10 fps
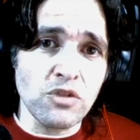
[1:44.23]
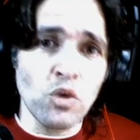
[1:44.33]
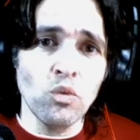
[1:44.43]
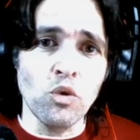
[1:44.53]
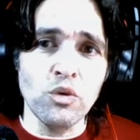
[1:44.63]

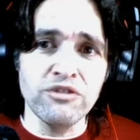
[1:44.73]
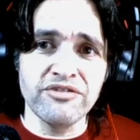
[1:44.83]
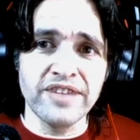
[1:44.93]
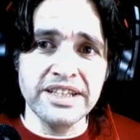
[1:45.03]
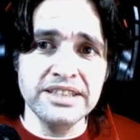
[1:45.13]
what we'll
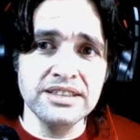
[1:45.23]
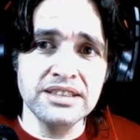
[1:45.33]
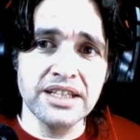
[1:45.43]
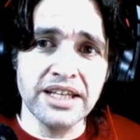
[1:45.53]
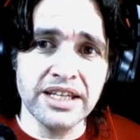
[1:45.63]
find
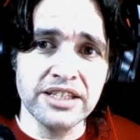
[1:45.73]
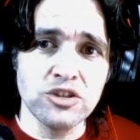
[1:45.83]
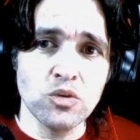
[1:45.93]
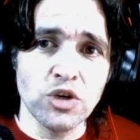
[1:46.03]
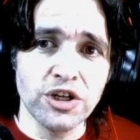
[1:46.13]
is the
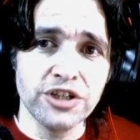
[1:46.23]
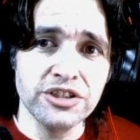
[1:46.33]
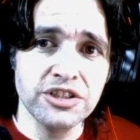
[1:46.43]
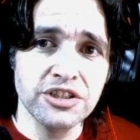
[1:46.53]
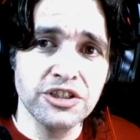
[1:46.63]

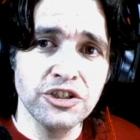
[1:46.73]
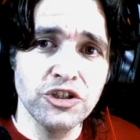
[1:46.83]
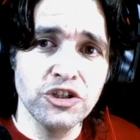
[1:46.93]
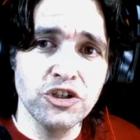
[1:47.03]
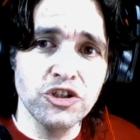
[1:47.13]
word
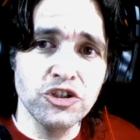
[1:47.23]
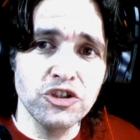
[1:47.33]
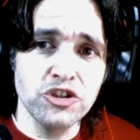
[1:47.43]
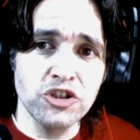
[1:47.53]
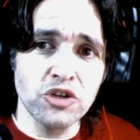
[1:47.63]

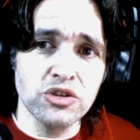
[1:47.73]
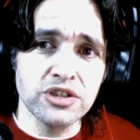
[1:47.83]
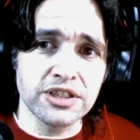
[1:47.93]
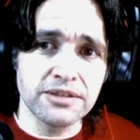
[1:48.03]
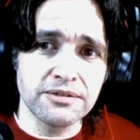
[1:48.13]
yonder.